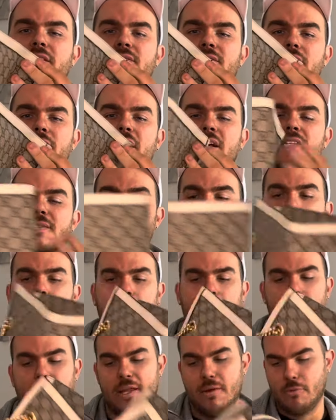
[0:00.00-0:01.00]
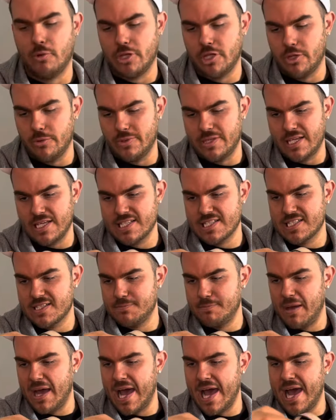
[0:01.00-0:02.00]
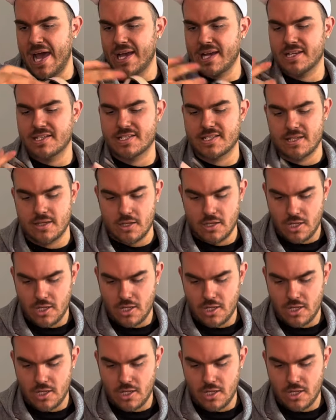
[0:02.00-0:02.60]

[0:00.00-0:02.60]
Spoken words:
so that's probably what you would expect.